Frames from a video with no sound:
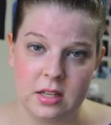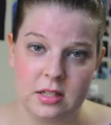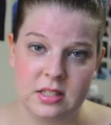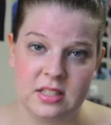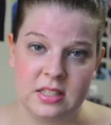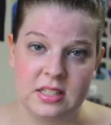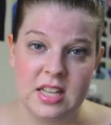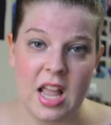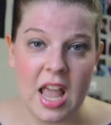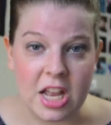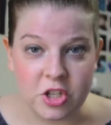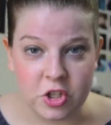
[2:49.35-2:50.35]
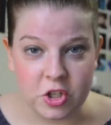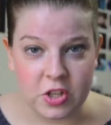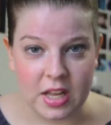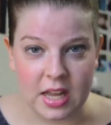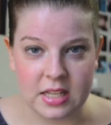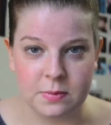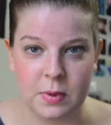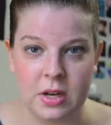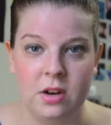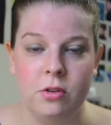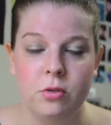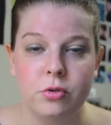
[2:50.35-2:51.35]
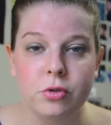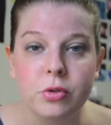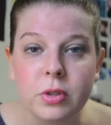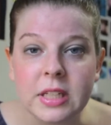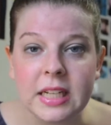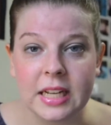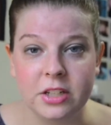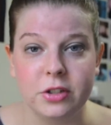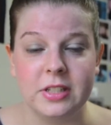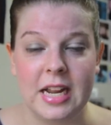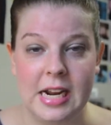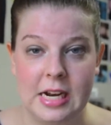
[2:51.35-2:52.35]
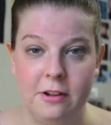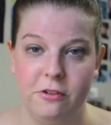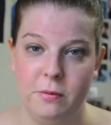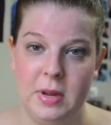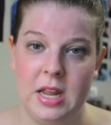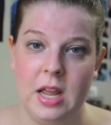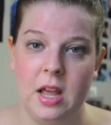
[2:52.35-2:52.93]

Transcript: since Hitch that has been truly entertaining for me.